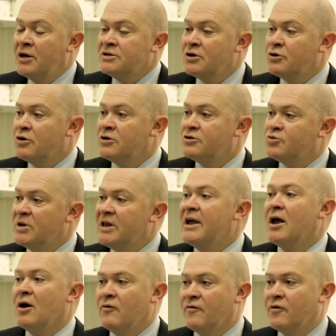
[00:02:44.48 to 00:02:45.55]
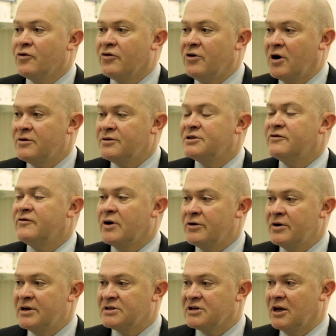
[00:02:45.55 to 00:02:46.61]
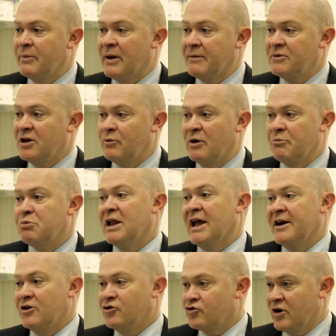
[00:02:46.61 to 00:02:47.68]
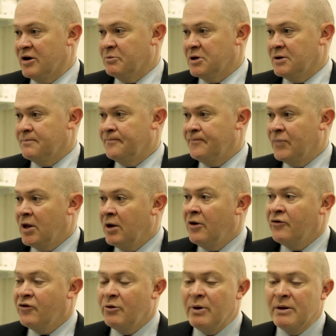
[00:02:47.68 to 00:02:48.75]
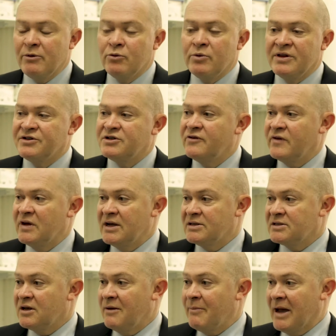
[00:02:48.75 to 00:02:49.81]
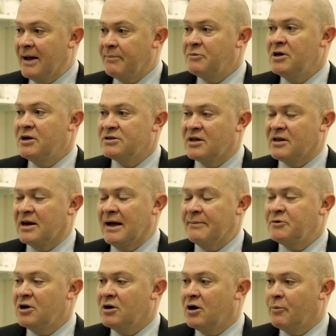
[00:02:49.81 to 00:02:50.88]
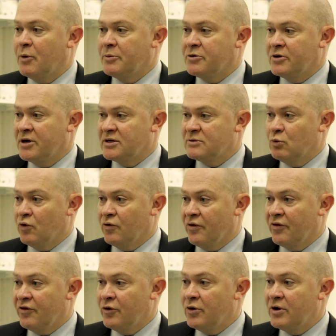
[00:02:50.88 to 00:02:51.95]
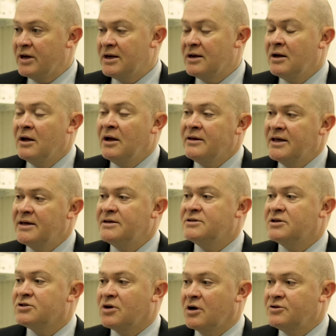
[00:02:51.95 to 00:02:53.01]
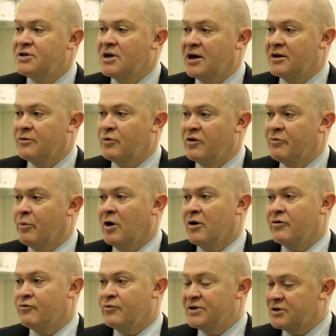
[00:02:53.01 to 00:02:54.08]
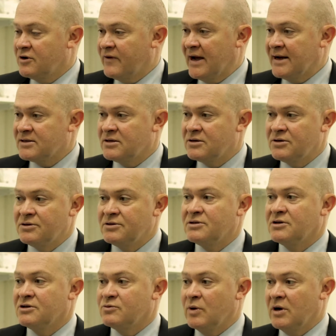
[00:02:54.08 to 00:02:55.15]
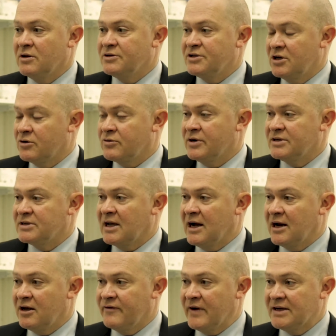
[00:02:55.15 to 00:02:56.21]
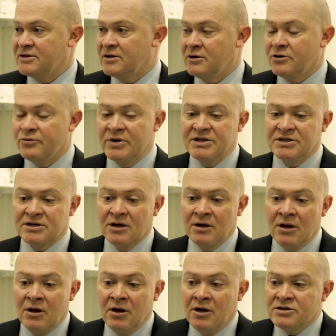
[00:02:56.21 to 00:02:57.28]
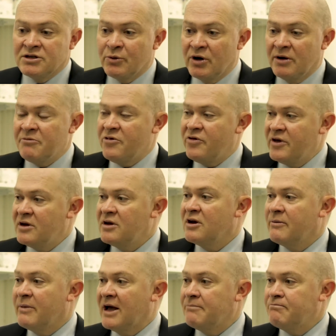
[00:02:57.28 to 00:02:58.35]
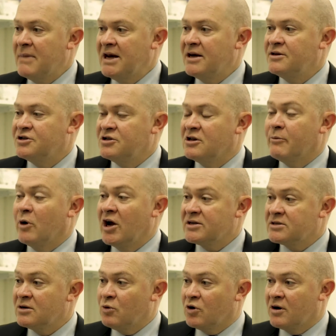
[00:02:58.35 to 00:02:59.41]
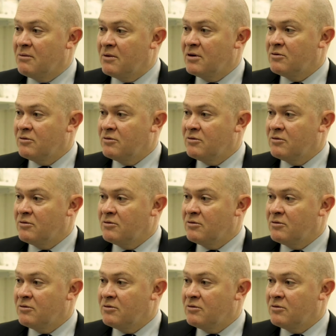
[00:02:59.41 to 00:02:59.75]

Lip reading: So it's really helpful to know the severity of sleep apnea when planning treatment. So people with severe sleep apnea, so that apnea-hypopnea index more than 30, that is associated with both risk of accidents as well as increased cardiovascular risk. So when I'm thinking about managing them, I actually want to